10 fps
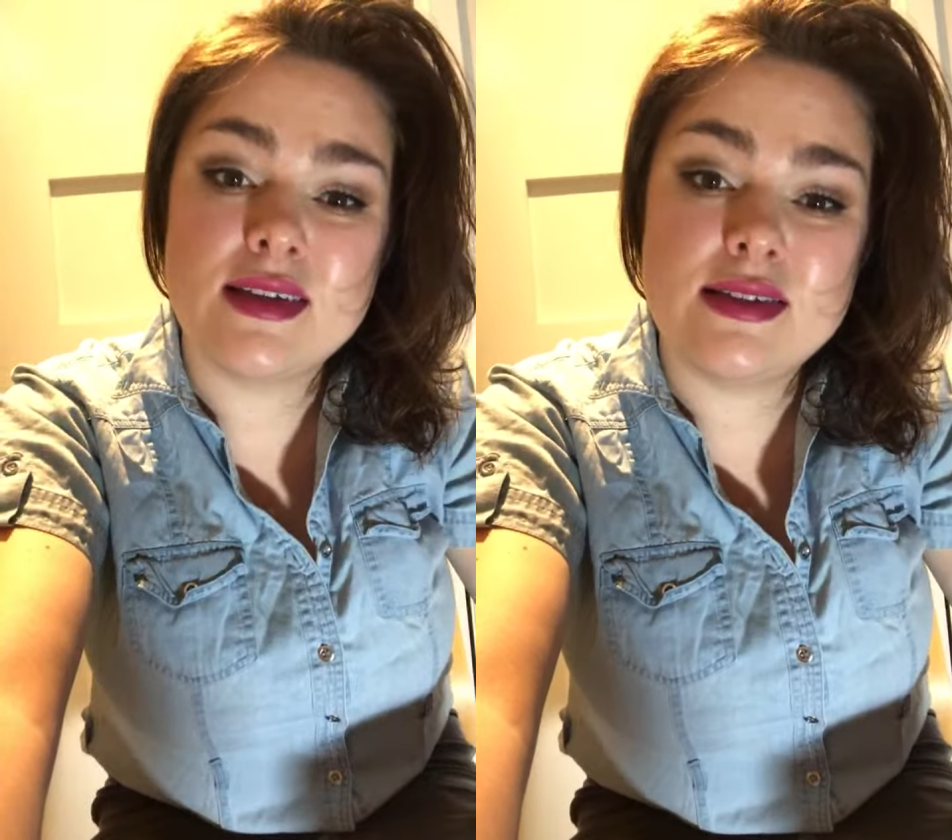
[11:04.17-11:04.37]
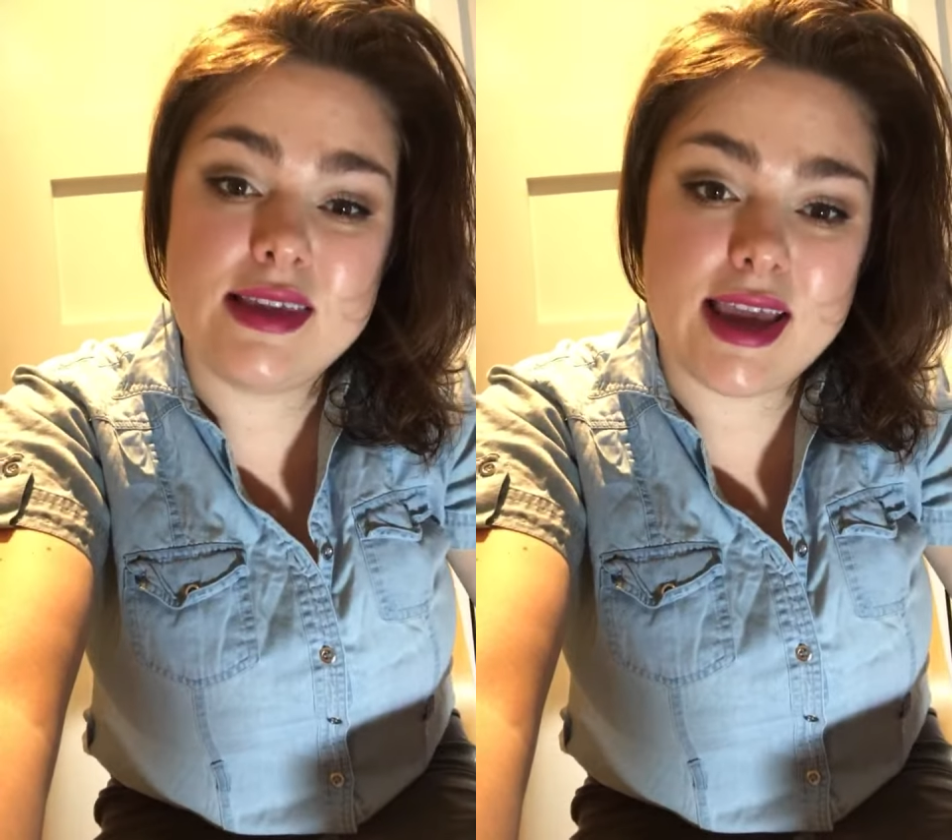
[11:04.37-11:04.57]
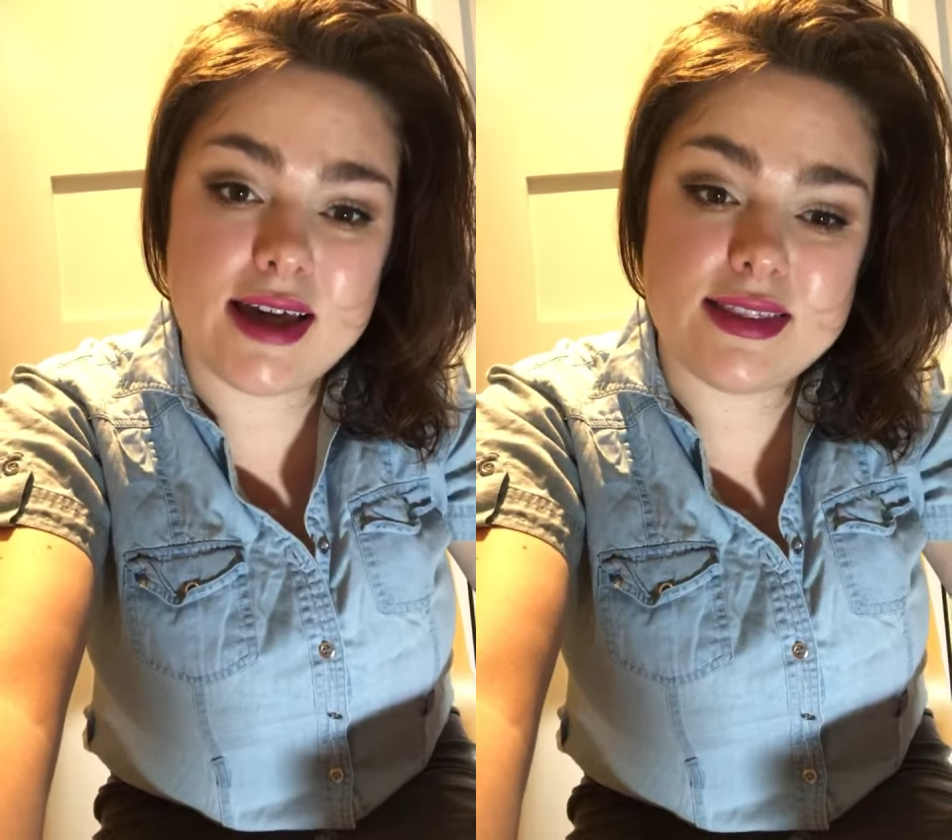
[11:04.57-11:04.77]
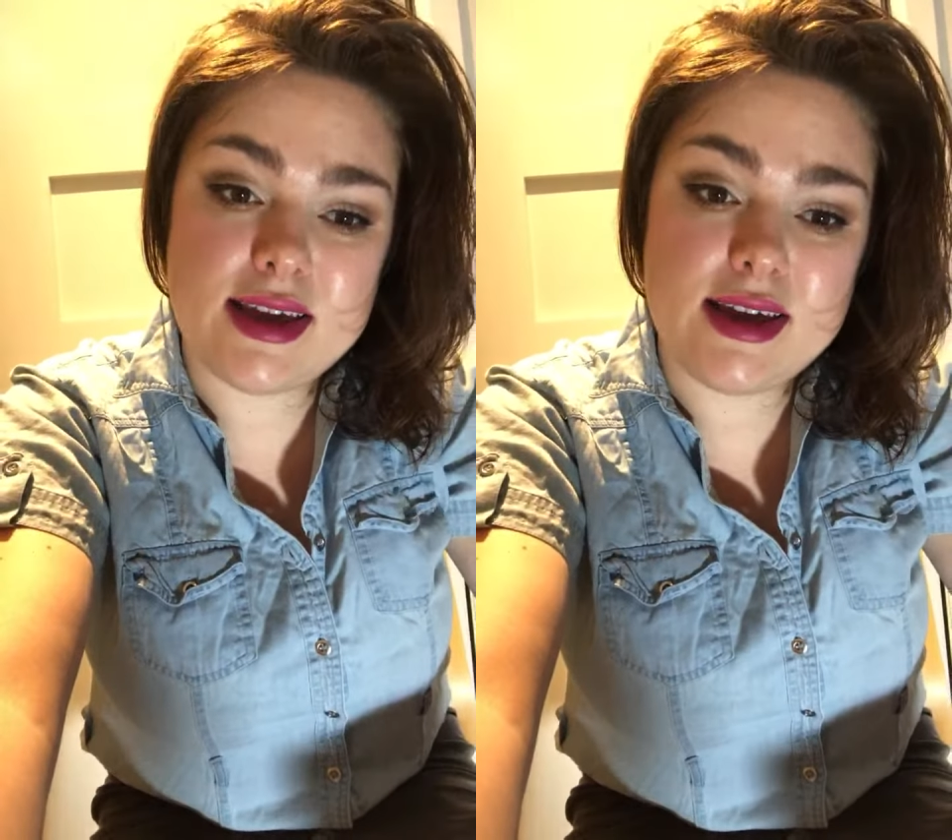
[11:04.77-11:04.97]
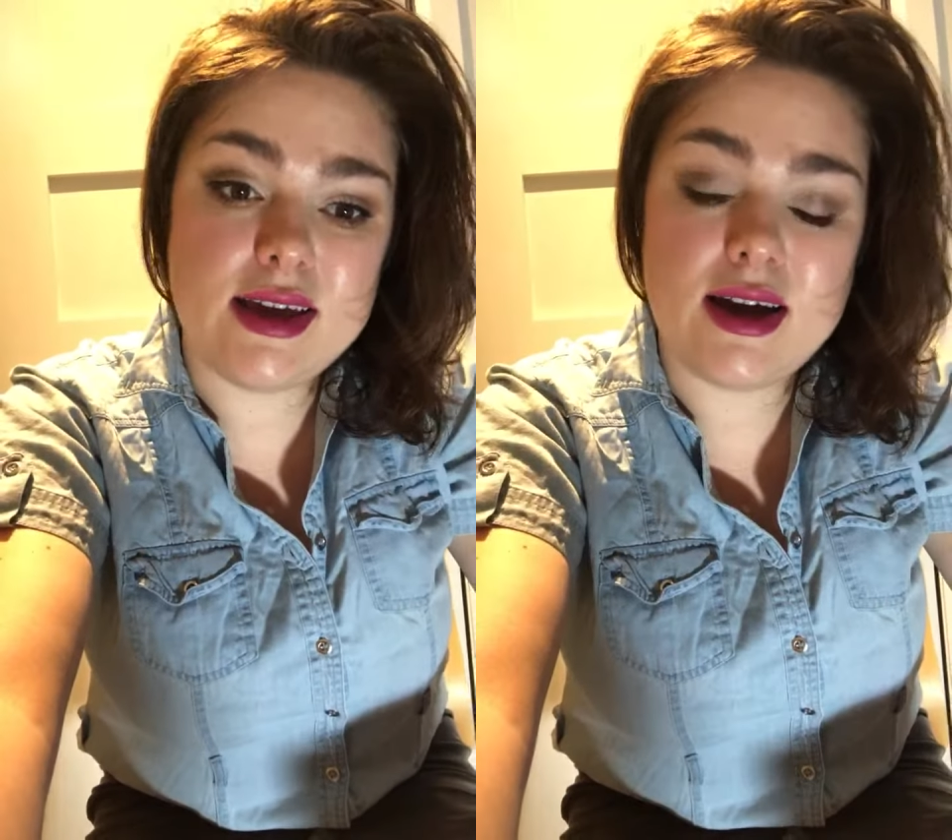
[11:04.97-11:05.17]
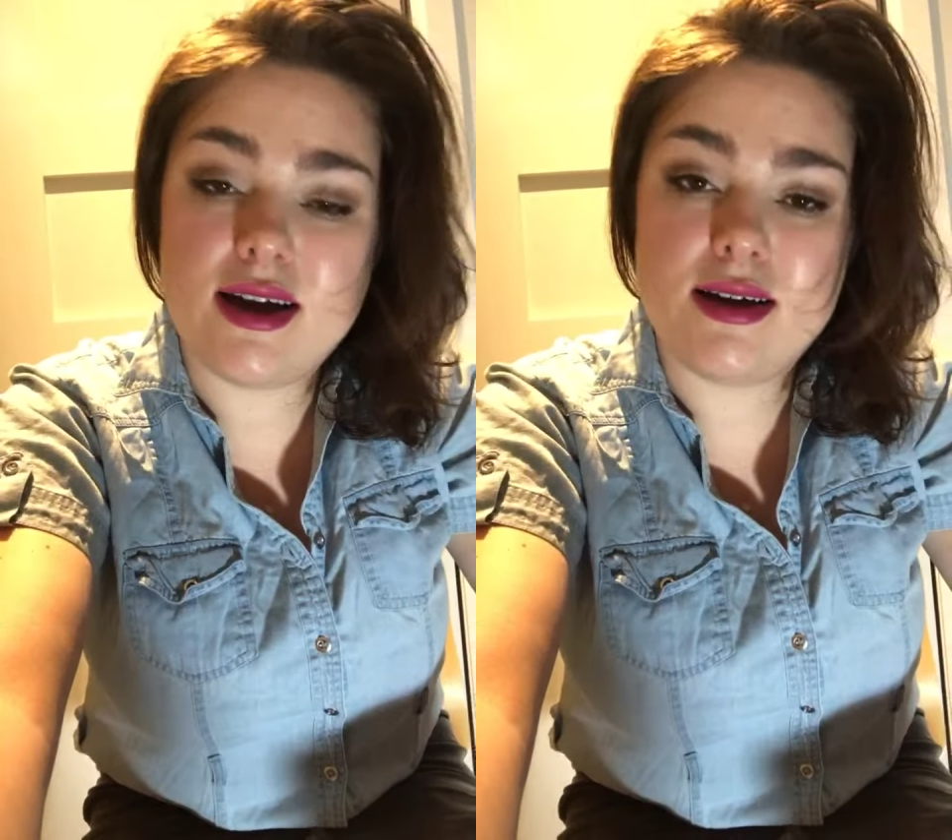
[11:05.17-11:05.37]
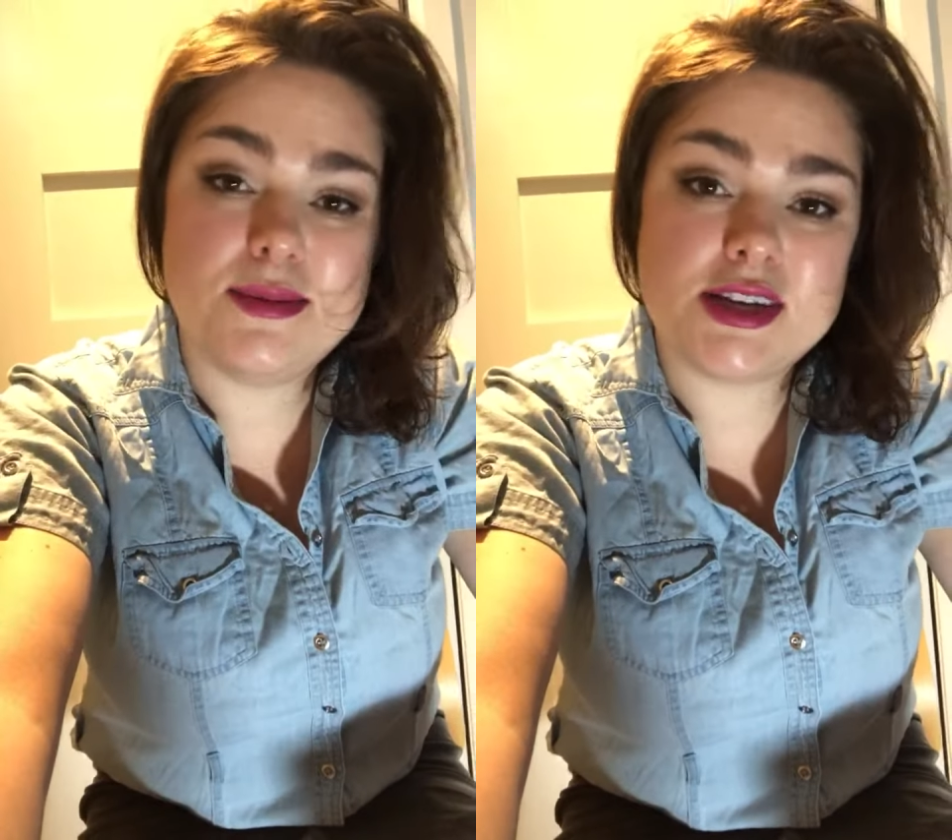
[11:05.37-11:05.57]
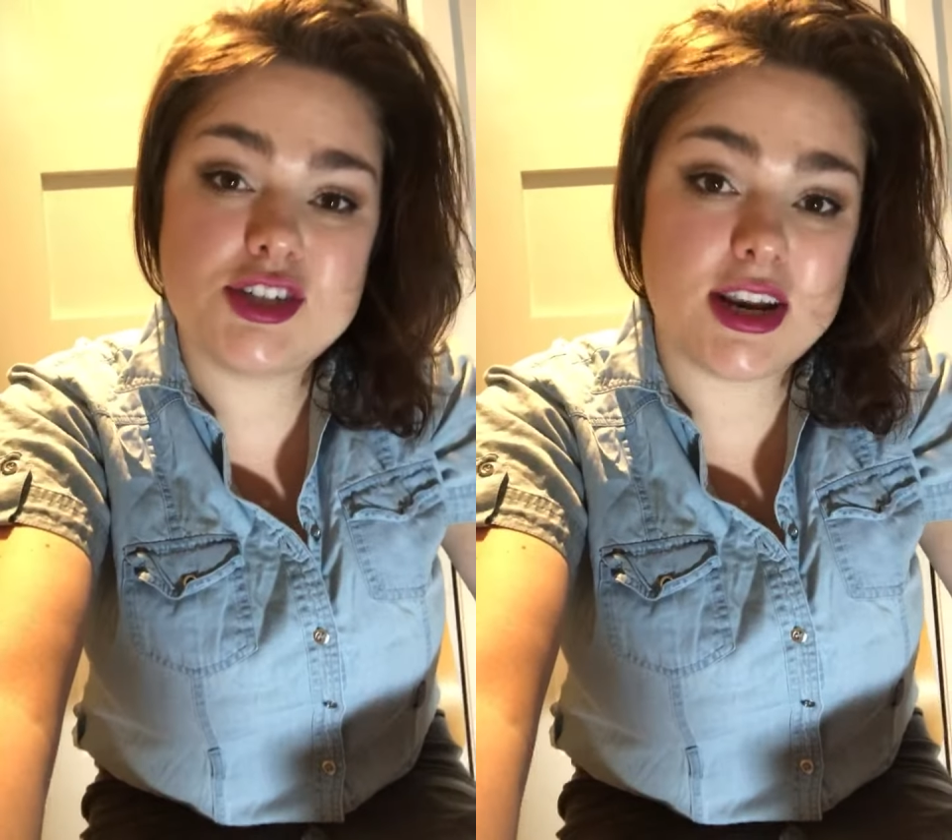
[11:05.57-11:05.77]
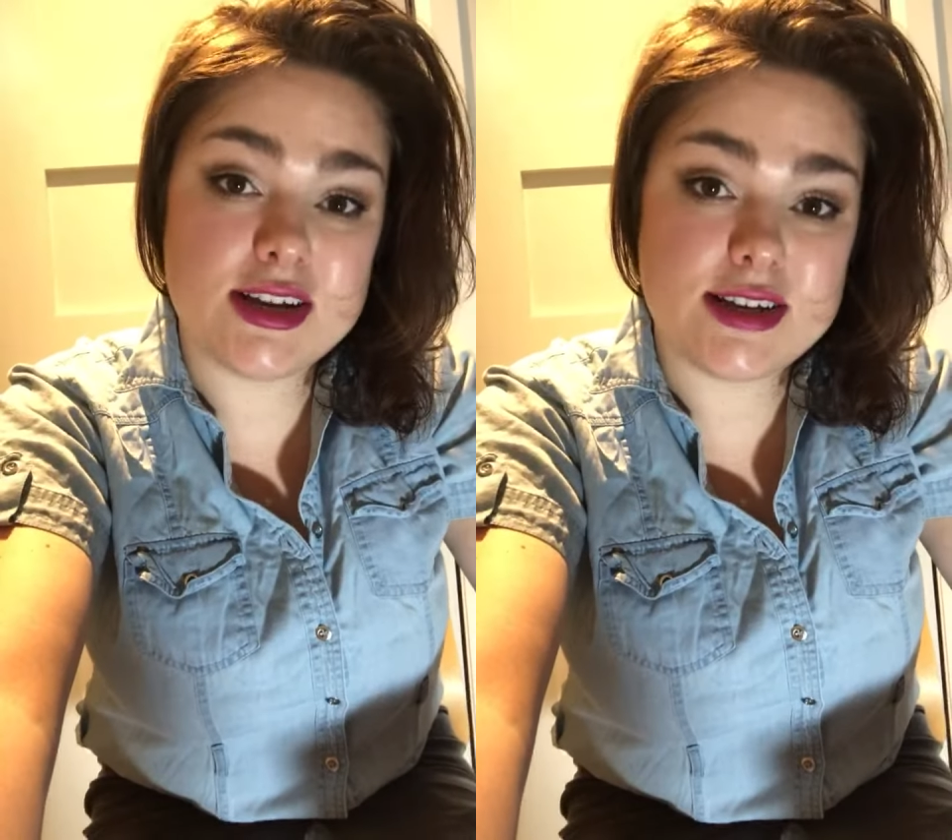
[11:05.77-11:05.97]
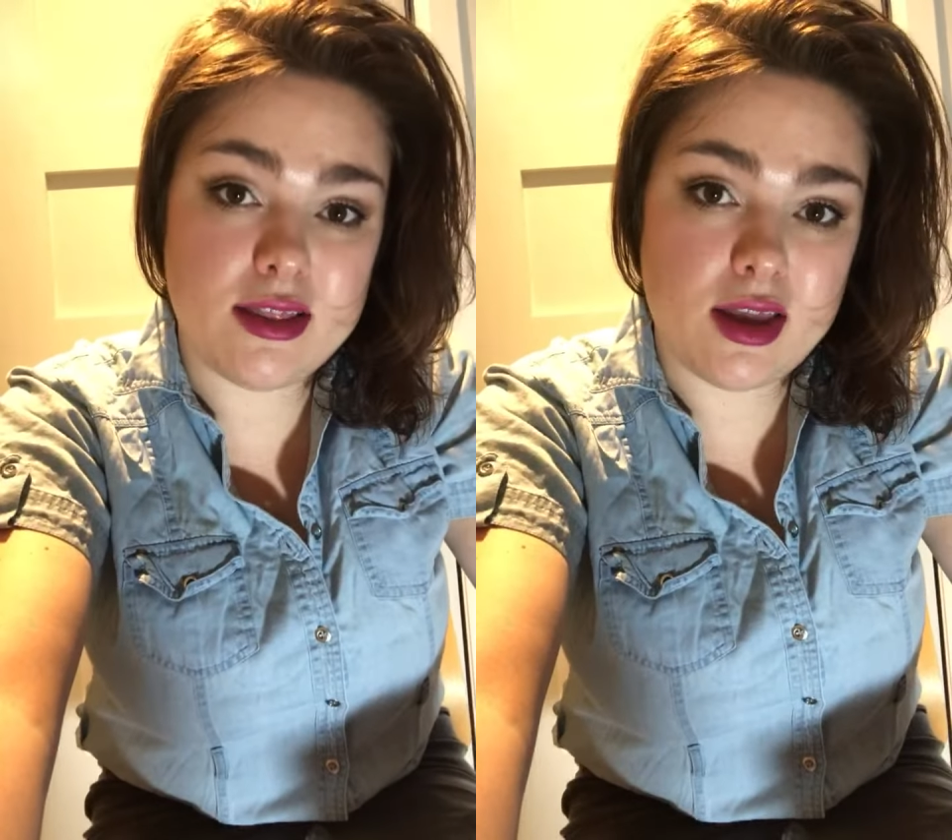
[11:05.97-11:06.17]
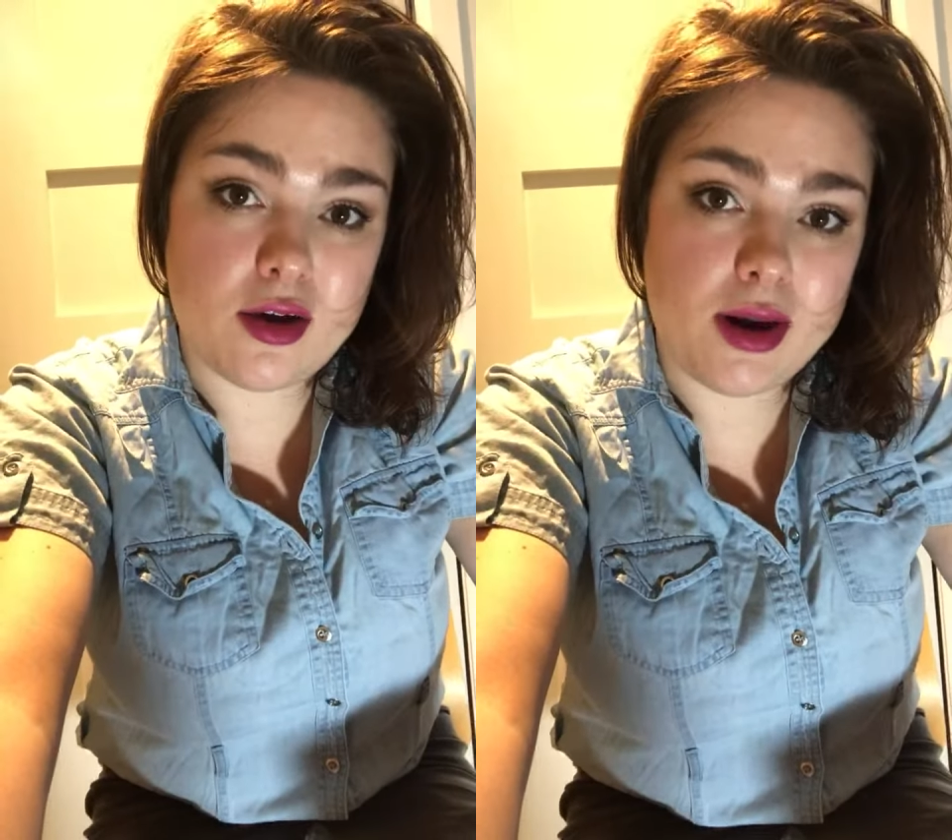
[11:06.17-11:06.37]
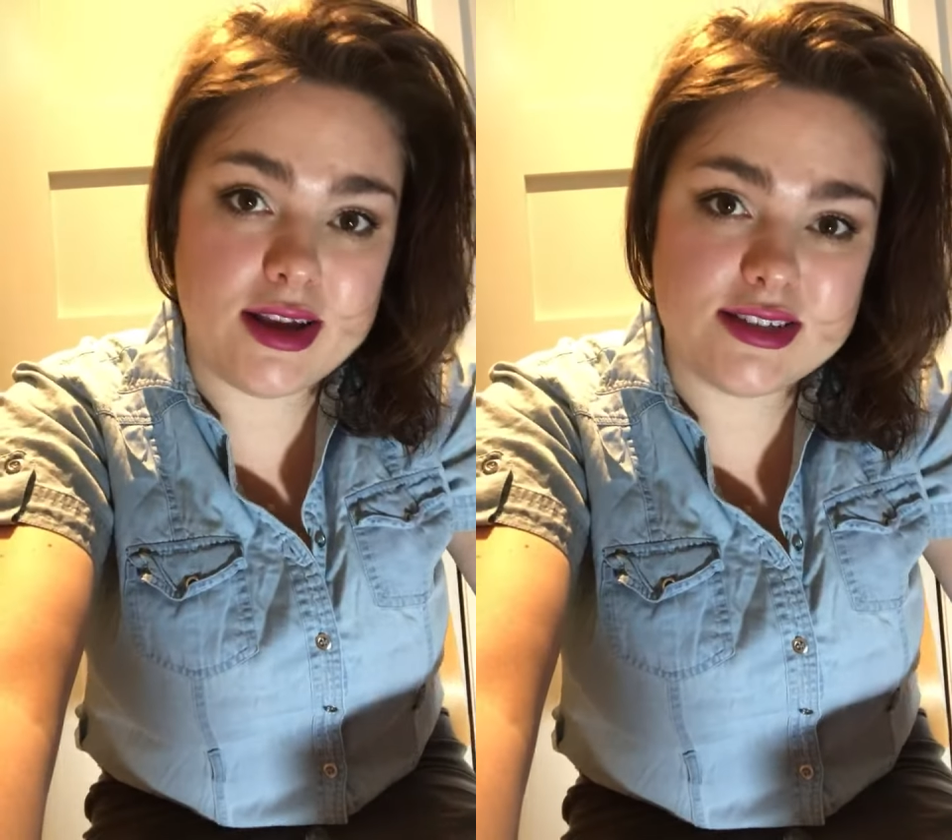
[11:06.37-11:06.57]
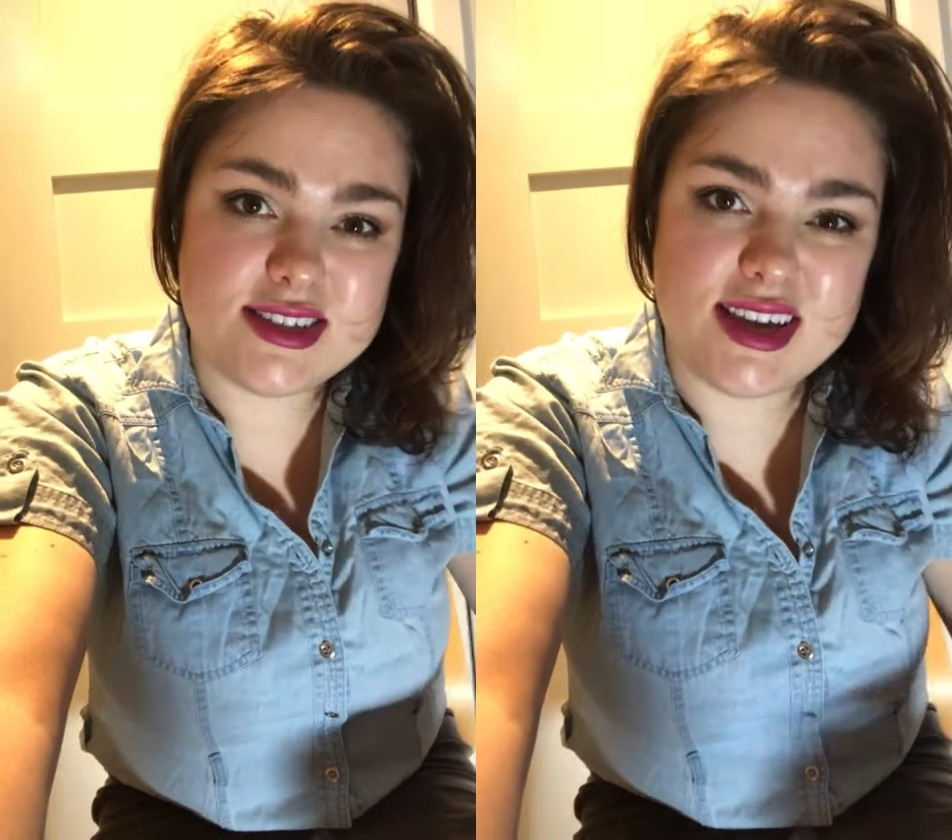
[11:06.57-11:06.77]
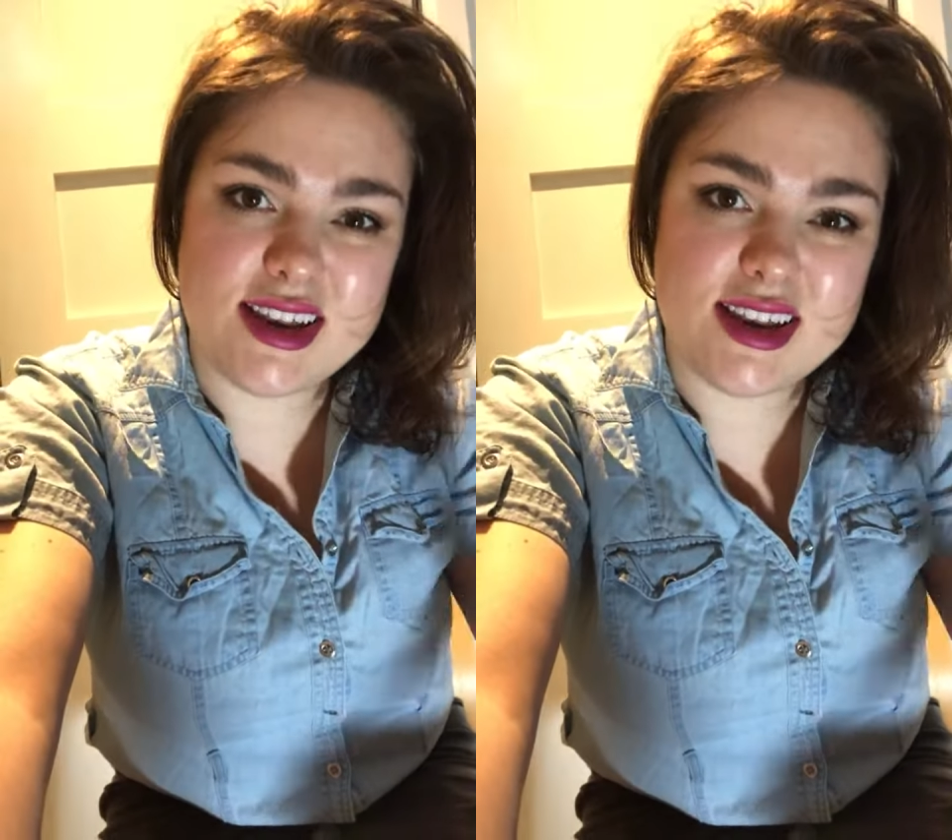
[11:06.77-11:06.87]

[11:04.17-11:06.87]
Yeah, they shut it down like crazy.